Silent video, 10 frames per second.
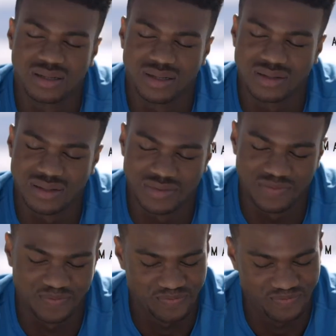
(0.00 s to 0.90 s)
In
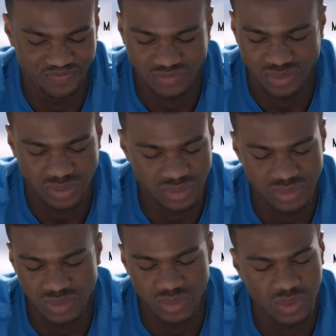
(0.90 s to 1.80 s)
regards to the acting
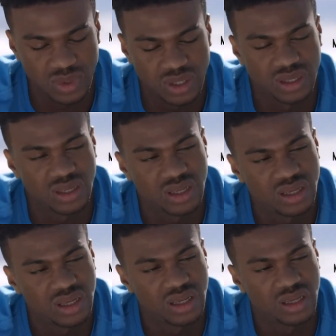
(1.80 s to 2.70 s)

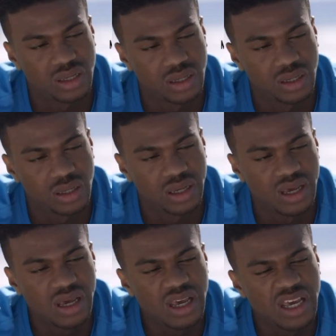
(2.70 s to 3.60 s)
is
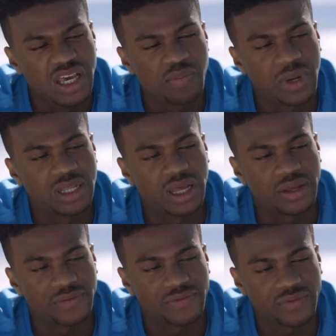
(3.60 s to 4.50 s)
up and down. It's a
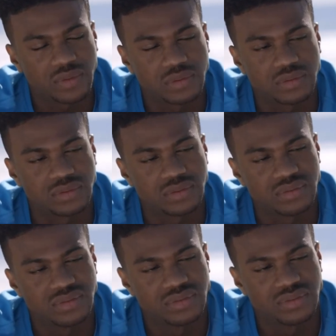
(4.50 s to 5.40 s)
roller coaster. It's all over
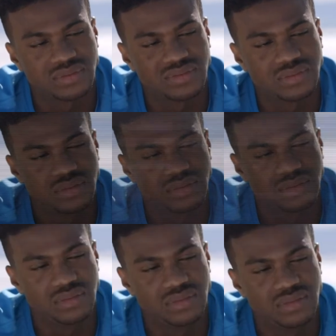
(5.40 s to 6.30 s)
the place. There
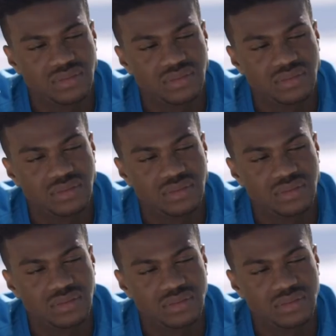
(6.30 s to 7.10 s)
are sometimes it was